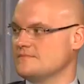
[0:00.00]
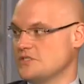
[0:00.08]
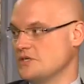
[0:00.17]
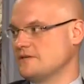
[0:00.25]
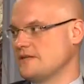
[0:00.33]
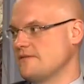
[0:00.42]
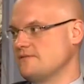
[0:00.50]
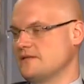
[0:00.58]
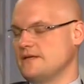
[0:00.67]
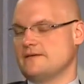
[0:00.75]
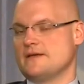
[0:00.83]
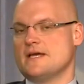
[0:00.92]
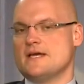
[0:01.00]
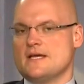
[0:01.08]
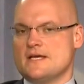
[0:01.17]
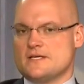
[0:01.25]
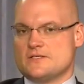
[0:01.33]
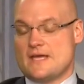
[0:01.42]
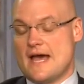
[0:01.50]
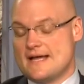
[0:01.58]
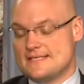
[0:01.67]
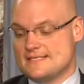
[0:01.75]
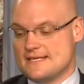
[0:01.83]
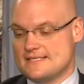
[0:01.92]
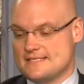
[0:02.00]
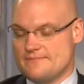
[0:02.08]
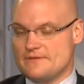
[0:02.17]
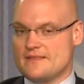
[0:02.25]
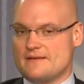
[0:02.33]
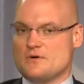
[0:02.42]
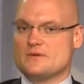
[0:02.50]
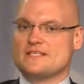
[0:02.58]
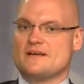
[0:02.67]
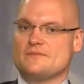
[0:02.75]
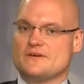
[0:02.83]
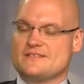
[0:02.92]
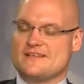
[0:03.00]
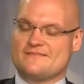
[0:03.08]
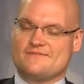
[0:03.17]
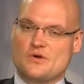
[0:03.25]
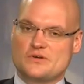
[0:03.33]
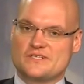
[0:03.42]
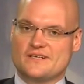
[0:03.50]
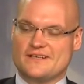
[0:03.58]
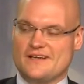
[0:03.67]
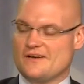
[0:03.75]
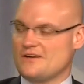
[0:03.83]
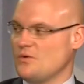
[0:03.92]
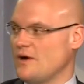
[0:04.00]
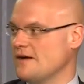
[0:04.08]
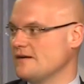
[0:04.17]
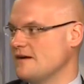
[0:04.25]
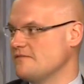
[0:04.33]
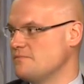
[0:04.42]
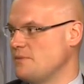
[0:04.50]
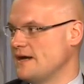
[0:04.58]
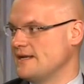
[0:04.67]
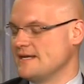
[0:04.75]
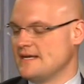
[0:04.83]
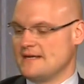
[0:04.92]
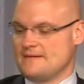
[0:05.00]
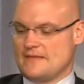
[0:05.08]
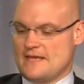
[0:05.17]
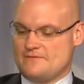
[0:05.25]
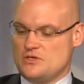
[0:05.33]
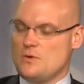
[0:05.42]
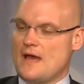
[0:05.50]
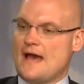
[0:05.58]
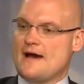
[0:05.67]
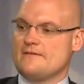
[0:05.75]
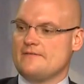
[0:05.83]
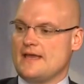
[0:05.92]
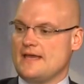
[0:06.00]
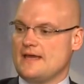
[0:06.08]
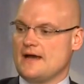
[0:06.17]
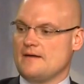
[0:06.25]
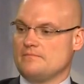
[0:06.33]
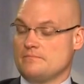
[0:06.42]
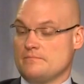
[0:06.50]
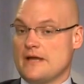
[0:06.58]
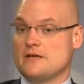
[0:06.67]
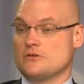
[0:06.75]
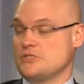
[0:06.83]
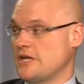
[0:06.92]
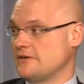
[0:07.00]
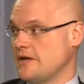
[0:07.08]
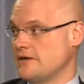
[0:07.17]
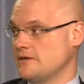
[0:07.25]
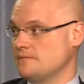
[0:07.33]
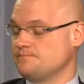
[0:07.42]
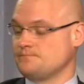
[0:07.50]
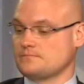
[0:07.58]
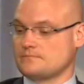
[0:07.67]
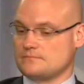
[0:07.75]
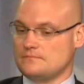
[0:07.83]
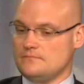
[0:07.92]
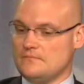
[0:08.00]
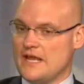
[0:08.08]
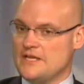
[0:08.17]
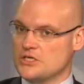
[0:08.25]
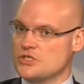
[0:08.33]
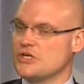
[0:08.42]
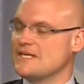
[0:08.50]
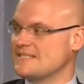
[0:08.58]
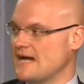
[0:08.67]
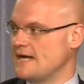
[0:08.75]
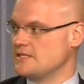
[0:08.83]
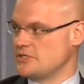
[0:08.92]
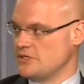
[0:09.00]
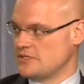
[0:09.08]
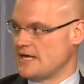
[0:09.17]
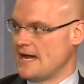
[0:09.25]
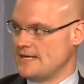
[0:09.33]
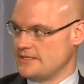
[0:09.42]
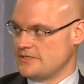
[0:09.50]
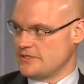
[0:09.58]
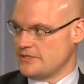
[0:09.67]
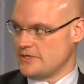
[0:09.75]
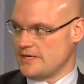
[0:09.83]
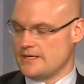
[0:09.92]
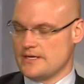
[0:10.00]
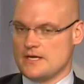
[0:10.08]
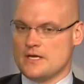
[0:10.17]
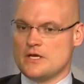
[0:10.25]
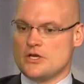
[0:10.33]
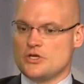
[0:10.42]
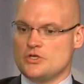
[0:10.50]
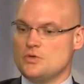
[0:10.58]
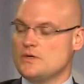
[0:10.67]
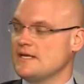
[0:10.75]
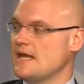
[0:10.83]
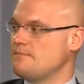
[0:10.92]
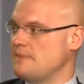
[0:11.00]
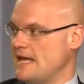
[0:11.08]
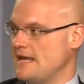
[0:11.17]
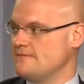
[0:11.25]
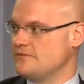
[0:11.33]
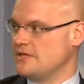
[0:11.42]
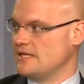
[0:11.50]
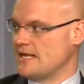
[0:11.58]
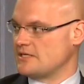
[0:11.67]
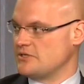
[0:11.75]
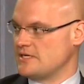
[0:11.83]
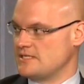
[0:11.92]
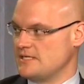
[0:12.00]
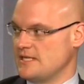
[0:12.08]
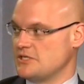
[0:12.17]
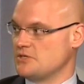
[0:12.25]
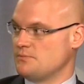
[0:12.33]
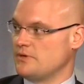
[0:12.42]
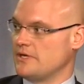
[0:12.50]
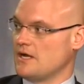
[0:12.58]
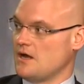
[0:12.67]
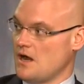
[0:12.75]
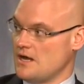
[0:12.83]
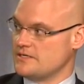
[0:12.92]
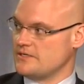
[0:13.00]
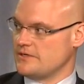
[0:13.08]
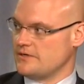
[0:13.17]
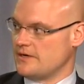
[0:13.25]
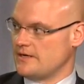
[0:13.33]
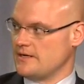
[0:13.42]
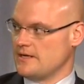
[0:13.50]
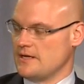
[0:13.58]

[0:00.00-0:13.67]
Sure, definitely. So yeah, it's something that most Albertans unfortunately aren't aware of. But if you have a microgenerator and you're grid tied, so you're tied into the grid, you can get paid for the electricity that you're putting onto the grid.